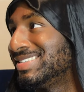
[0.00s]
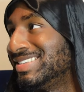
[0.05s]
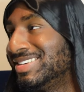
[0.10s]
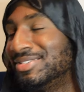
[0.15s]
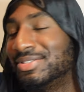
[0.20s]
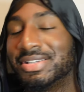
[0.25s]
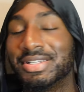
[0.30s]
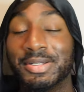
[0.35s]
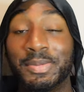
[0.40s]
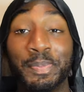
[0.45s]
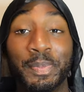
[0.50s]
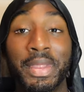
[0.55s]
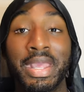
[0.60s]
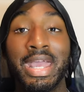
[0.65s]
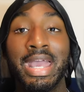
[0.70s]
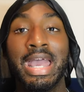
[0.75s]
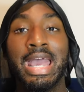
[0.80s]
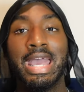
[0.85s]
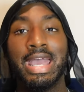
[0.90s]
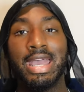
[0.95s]
Okay. Don't
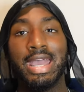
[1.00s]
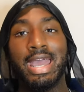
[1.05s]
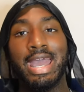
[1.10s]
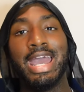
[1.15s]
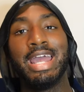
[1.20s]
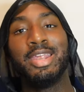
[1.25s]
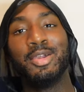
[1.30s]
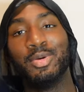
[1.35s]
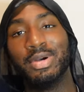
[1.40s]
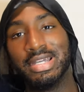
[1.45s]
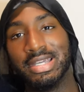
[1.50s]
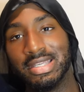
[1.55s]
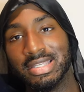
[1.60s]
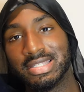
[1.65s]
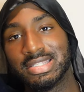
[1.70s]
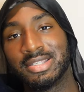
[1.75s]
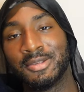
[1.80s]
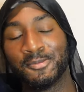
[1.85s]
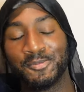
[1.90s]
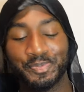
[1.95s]
play with me.
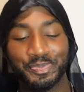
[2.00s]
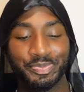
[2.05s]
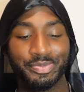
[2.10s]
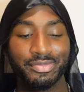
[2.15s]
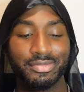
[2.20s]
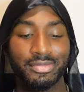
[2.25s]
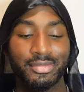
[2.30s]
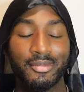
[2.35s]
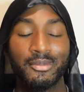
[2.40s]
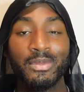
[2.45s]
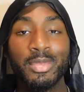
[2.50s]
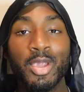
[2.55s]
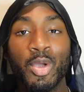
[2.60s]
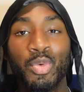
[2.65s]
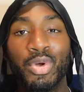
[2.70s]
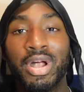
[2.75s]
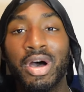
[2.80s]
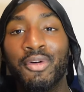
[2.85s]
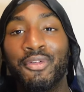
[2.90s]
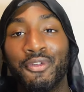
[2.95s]
Anyways,
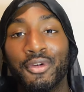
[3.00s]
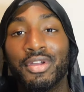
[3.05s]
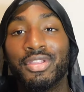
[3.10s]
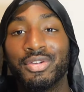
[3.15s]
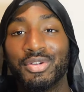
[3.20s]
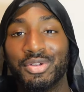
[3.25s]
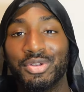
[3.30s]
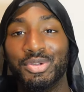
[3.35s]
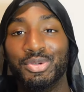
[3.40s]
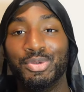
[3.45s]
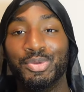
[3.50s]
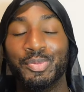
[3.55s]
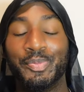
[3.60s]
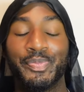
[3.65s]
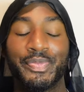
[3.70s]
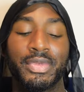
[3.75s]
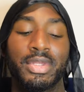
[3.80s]
without further ado,